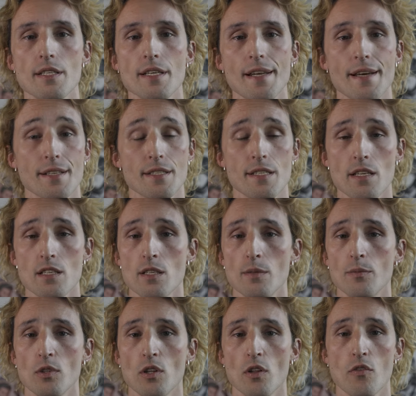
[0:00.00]
easily
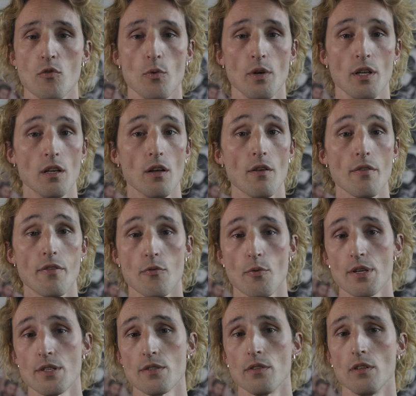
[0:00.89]
accessible through a
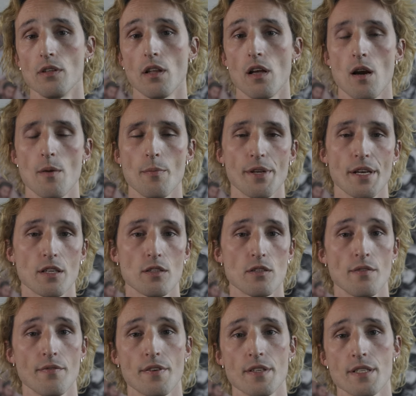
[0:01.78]
low-threshold harm
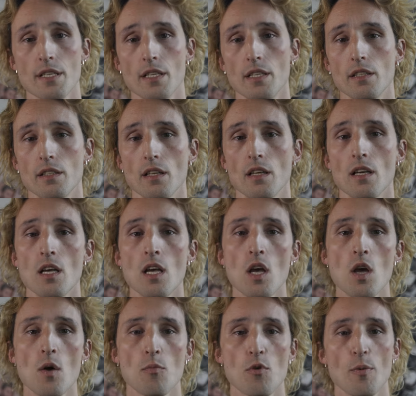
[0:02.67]
reduction facility,
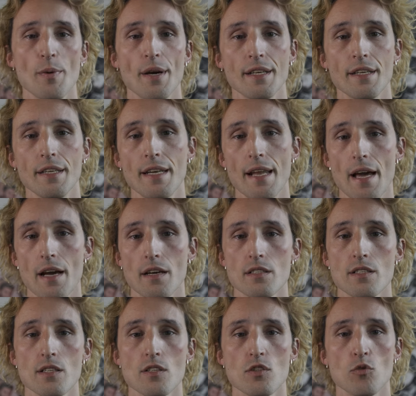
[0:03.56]
providing
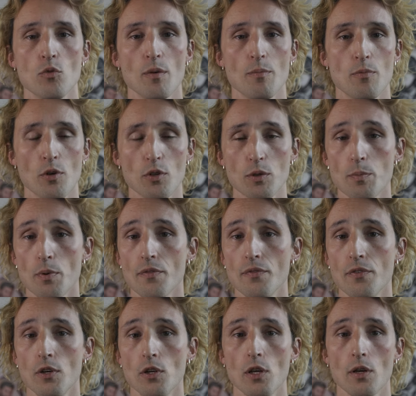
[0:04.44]
access to a broad
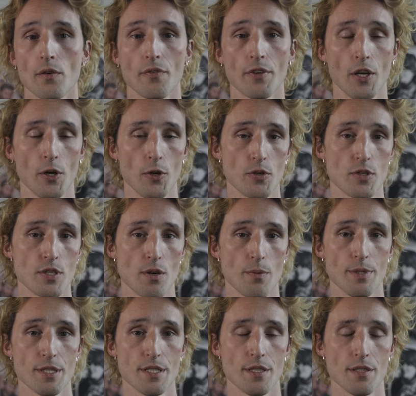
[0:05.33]
portfolio of care
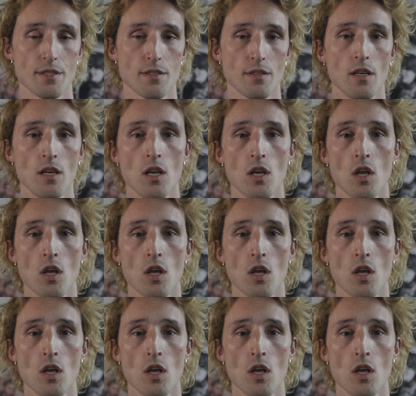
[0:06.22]
services.